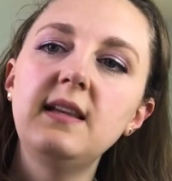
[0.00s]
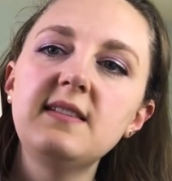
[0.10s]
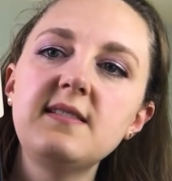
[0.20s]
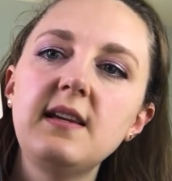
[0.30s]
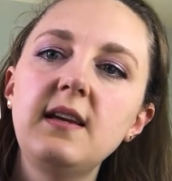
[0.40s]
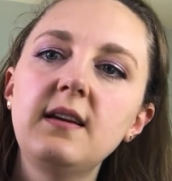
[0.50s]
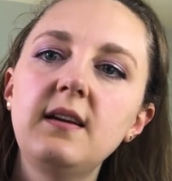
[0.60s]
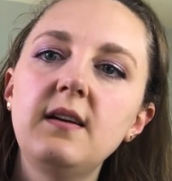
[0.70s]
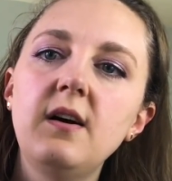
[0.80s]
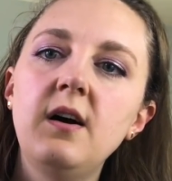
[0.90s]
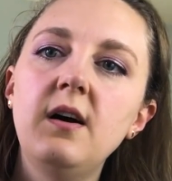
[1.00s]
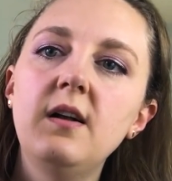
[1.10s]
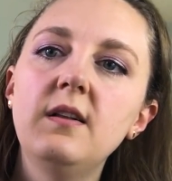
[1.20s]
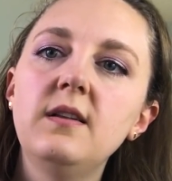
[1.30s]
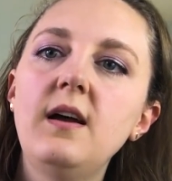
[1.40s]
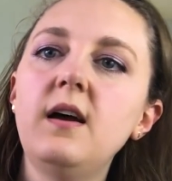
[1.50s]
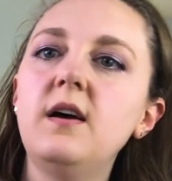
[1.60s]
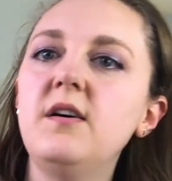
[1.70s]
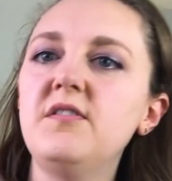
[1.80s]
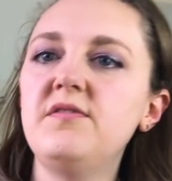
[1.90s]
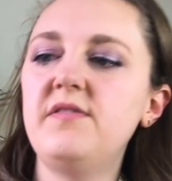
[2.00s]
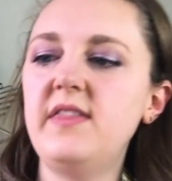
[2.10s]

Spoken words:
listing all of